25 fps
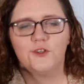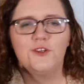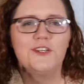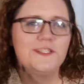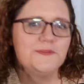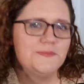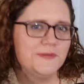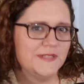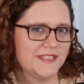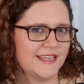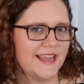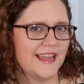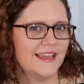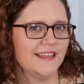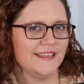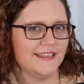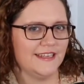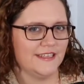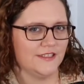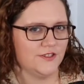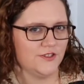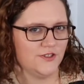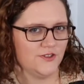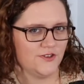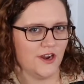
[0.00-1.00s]
Christmas
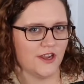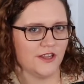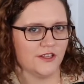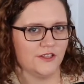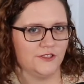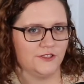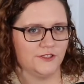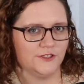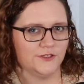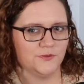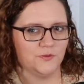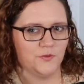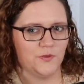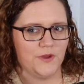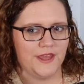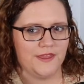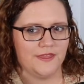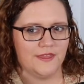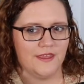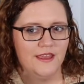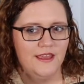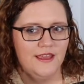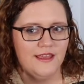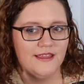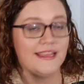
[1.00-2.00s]
Island has struggled
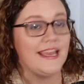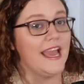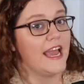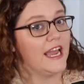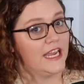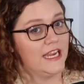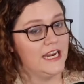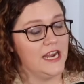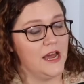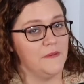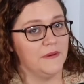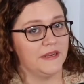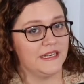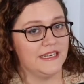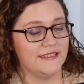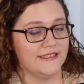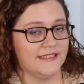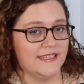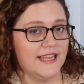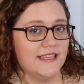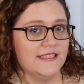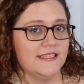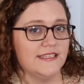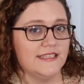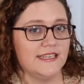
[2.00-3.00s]
with the economic
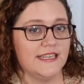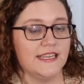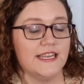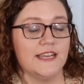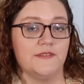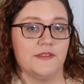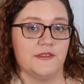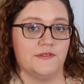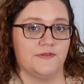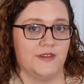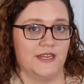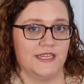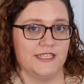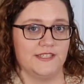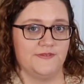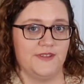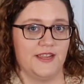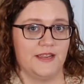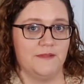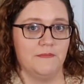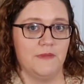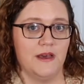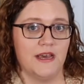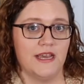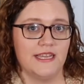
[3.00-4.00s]
necessity of the
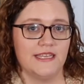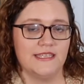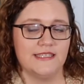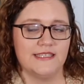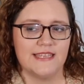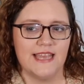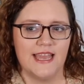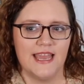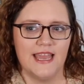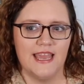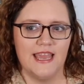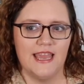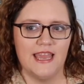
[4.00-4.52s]
phosphate mines,